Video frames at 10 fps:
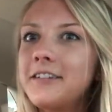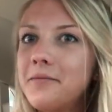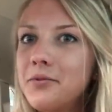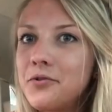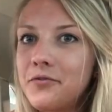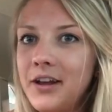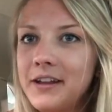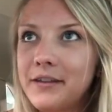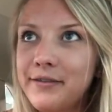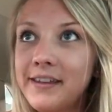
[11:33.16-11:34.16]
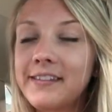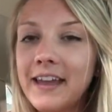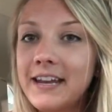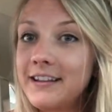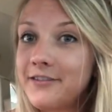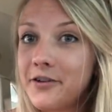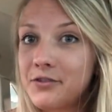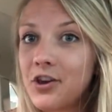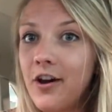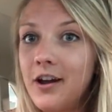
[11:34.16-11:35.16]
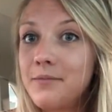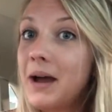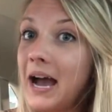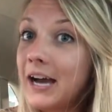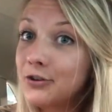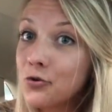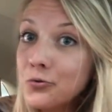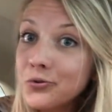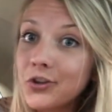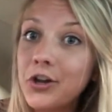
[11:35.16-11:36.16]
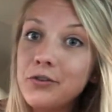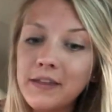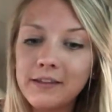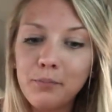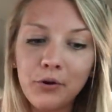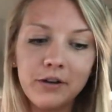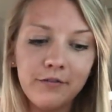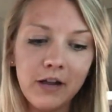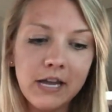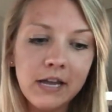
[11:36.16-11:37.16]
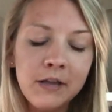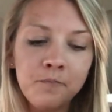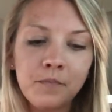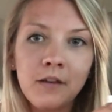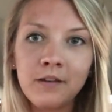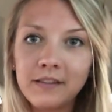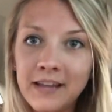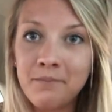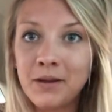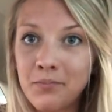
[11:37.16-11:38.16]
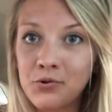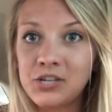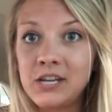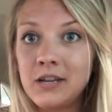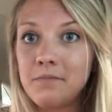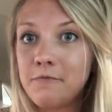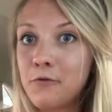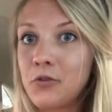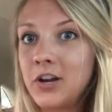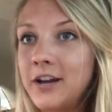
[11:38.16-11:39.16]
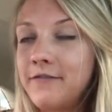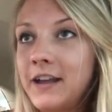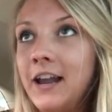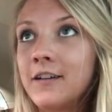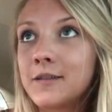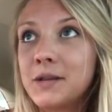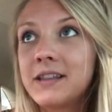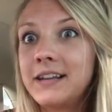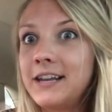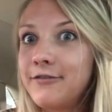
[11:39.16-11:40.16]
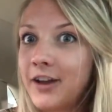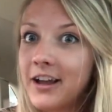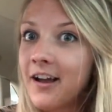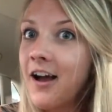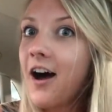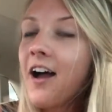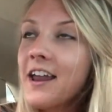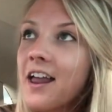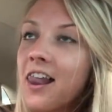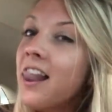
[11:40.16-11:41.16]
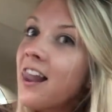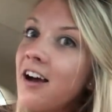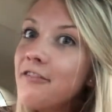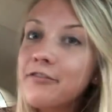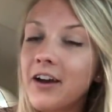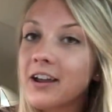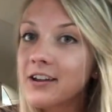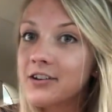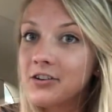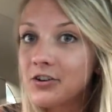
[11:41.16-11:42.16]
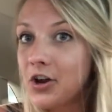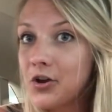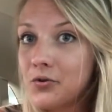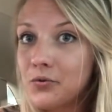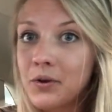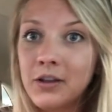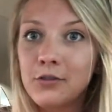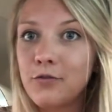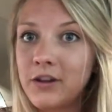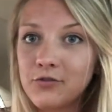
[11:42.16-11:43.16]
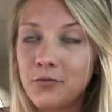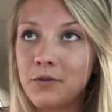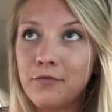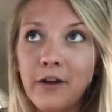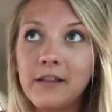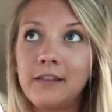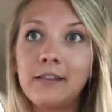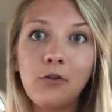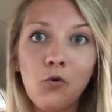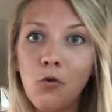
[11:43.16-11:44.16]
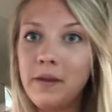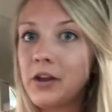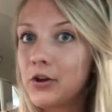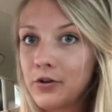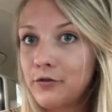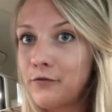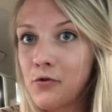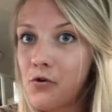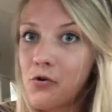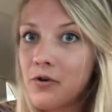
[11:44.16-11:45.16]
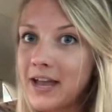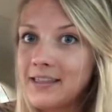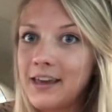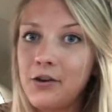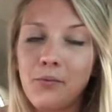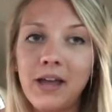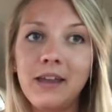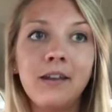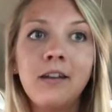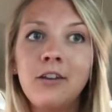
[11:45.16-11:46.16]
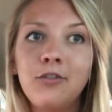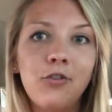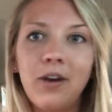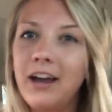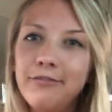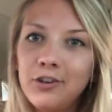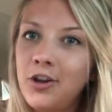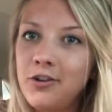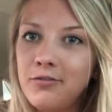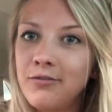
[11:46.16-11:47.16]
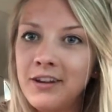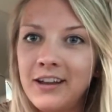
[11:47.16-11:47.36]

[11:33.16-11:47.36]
example of like things getting easier over time, and also this point of like accept my body for the life it allows me to live. Like, I love that I can go to a restaurant with friends or be cooked for or get a takeaway and not have to know